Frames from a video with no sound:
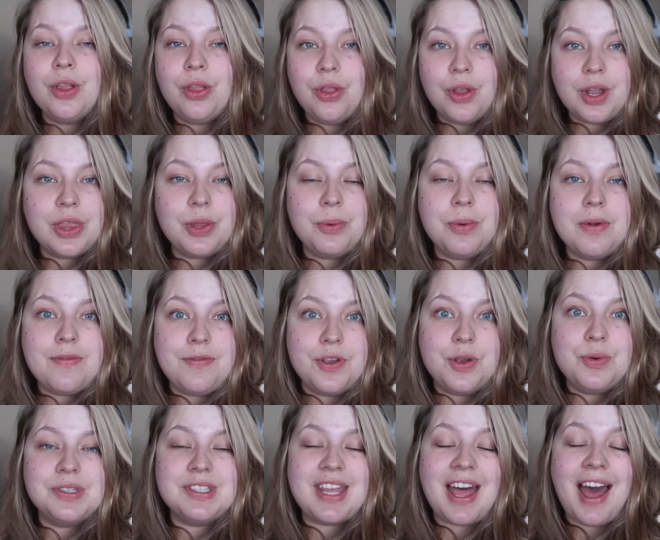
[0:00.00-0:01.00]
look at the
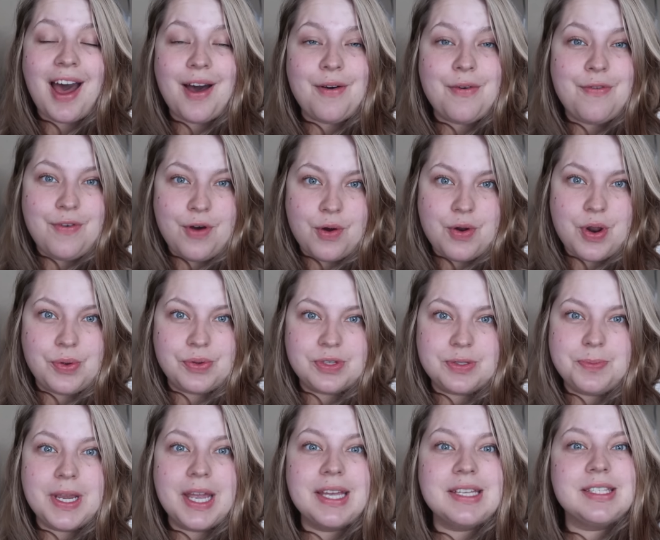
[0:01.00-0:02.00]
reviews that have
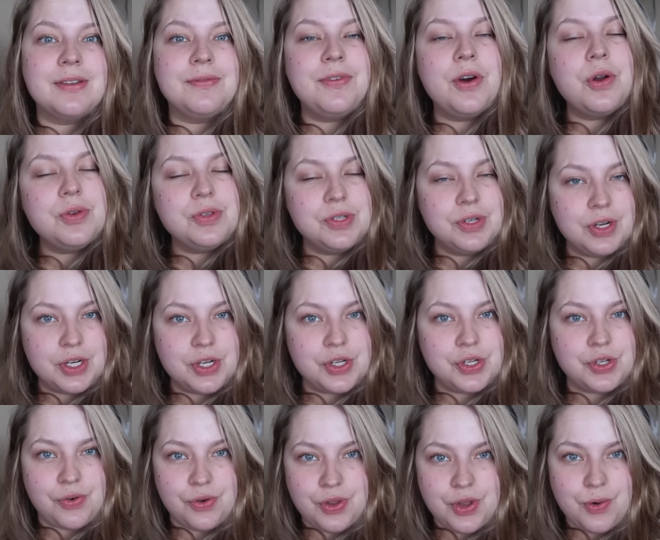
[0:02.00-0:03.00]
photos, because the photos are going to
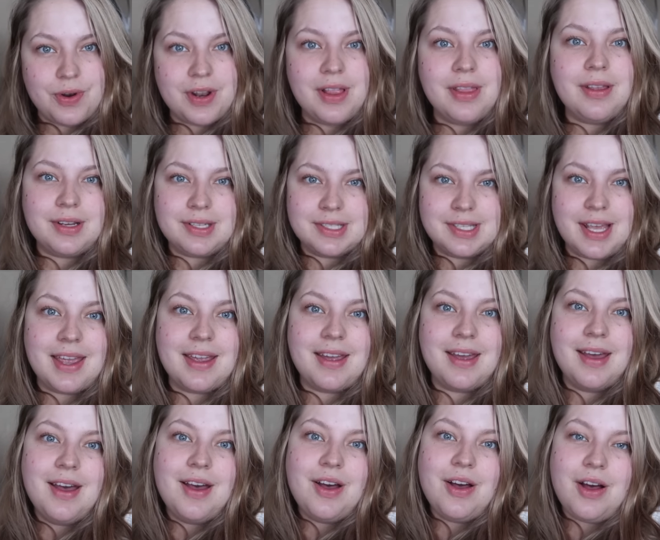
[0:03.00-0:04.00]
show you what it looks
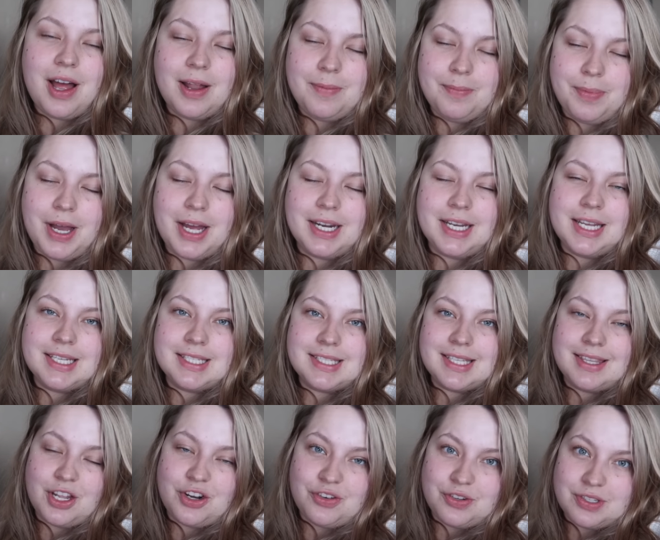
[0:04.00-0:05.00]
like on
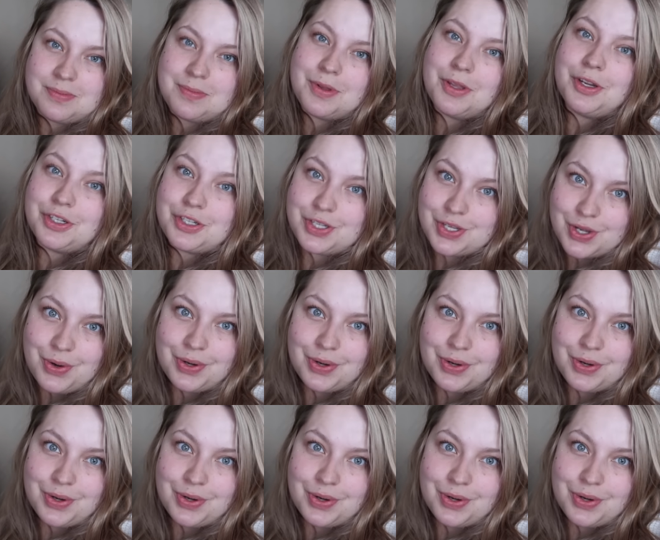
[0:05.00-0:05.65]
bodies that are similar to